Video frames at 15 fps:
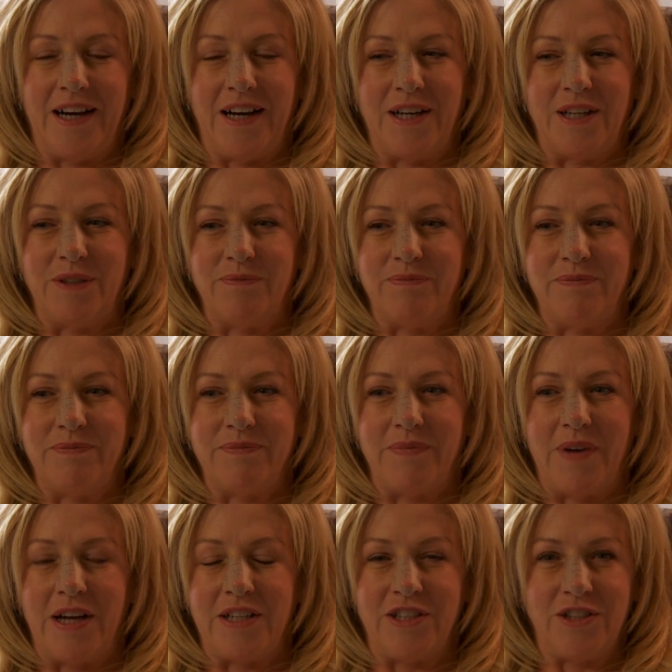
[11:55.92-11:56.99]

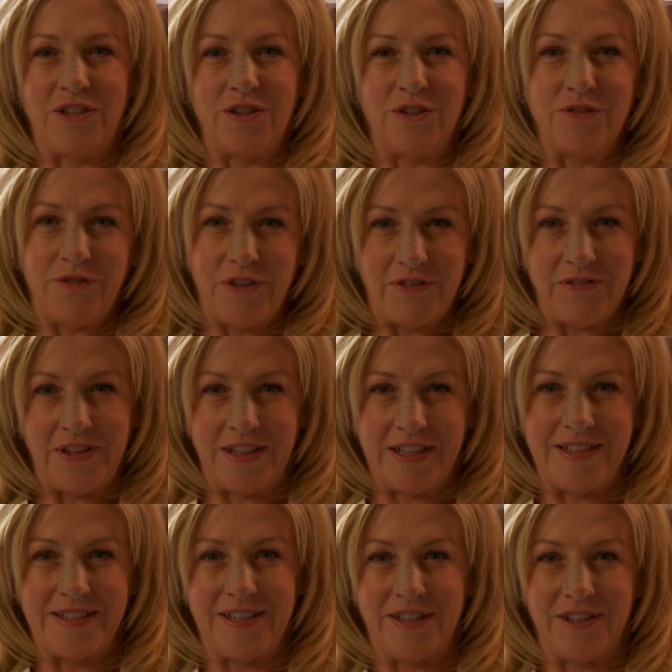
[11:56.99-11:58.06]
I just turned 50
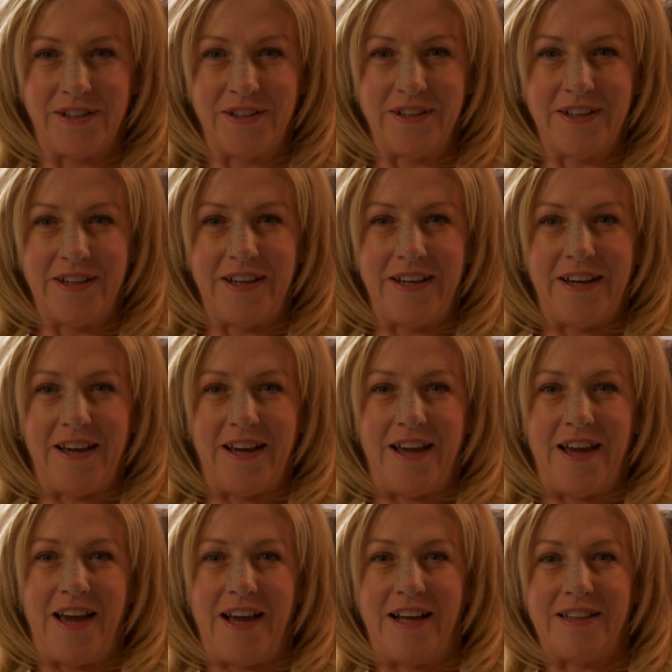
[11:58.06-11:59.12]
this year,
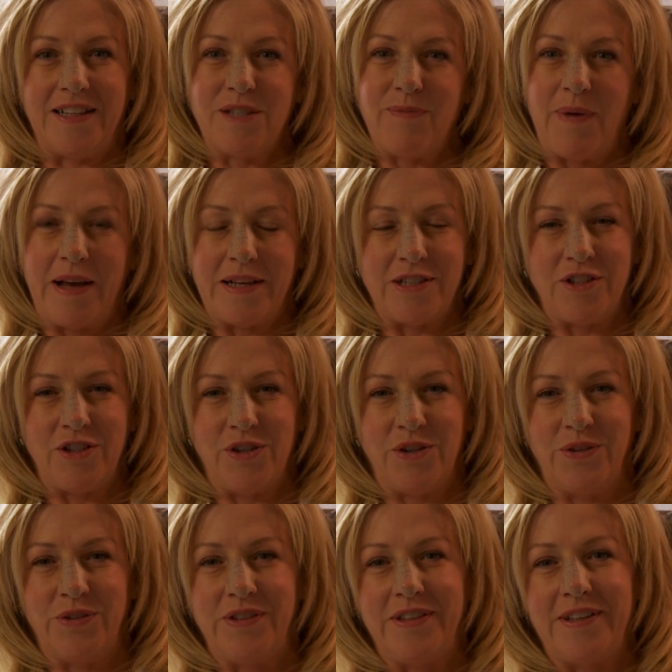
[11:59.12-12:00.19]
and this past
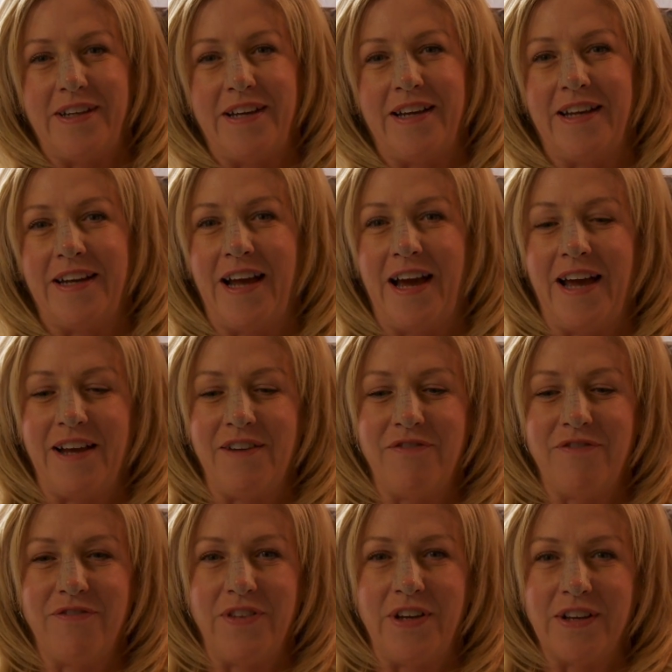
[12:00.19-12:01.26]
June, and I
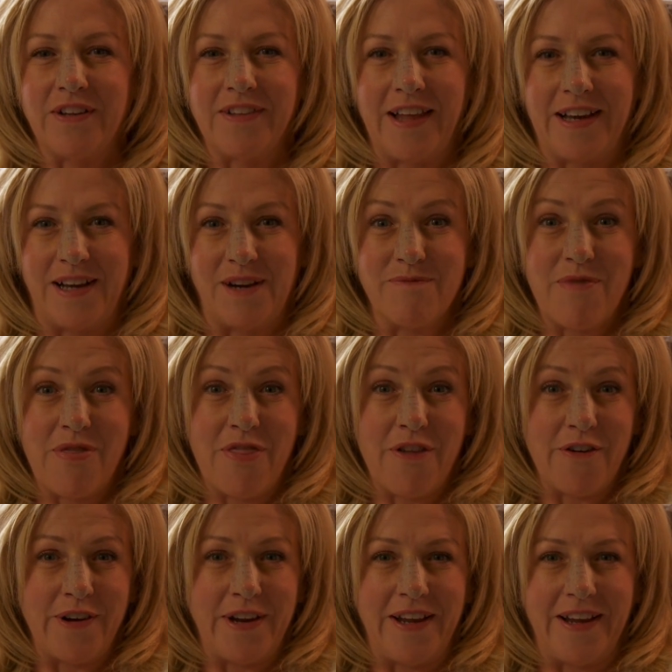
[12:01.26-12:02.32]
feel like I'm
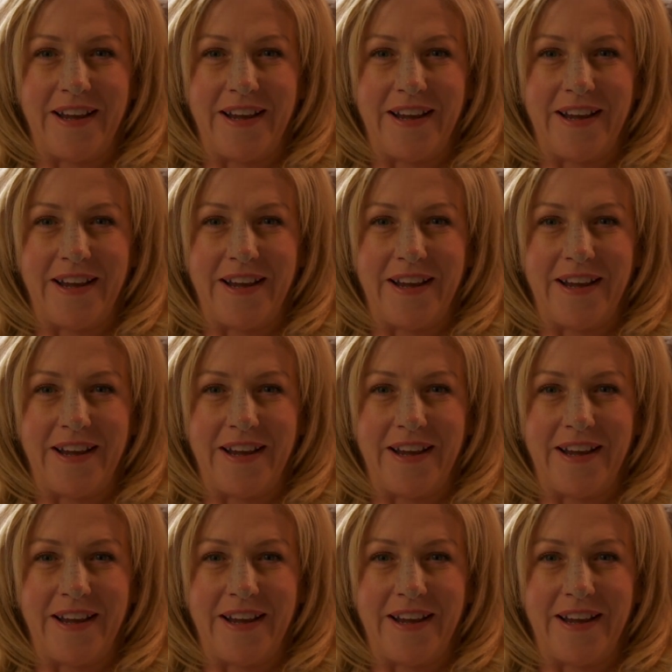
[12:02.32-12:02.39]
30